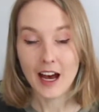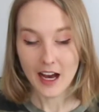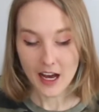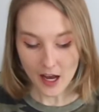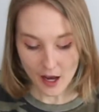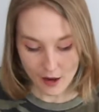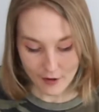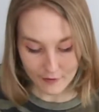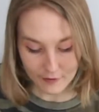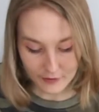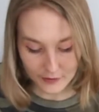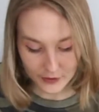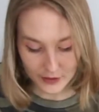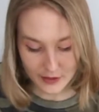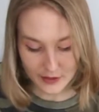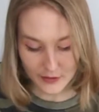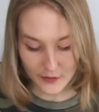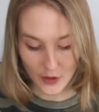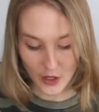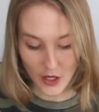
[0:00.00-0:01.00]
Uh,
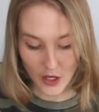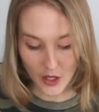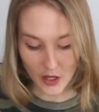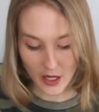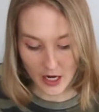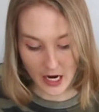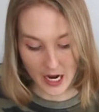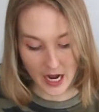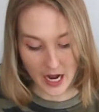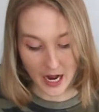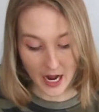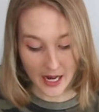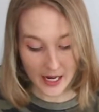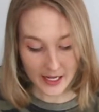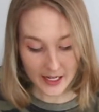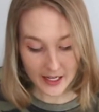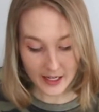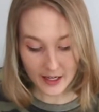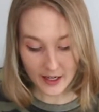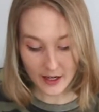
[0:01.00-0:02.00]
first of all,
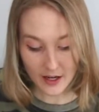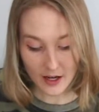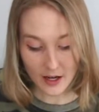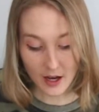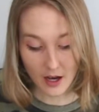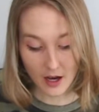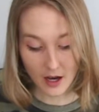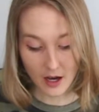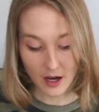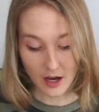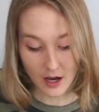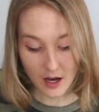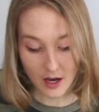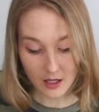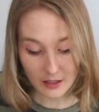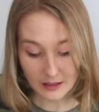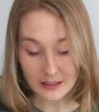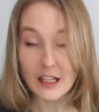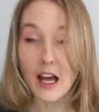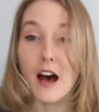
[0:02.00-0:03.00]
I
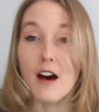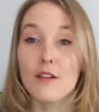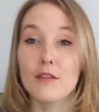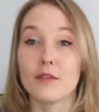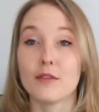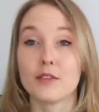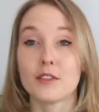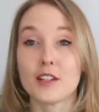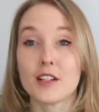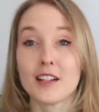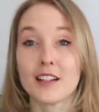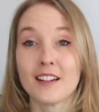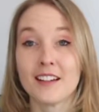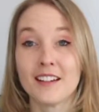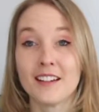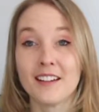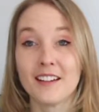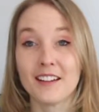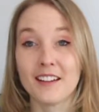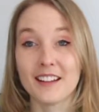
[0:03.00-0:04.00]
loved
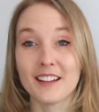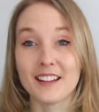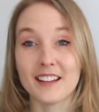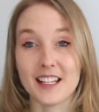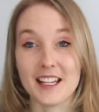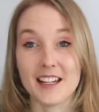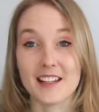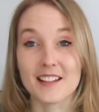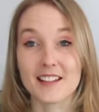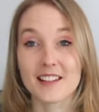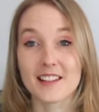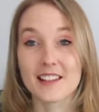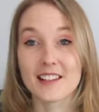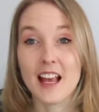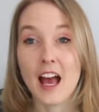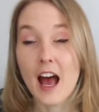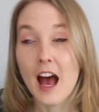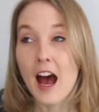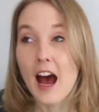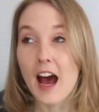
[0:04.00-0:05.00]
these.
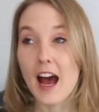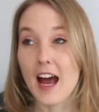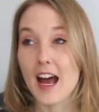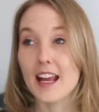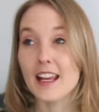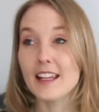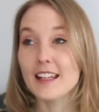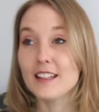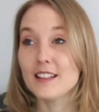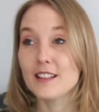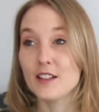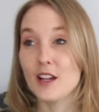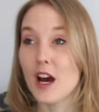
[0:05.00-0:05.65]
I didn't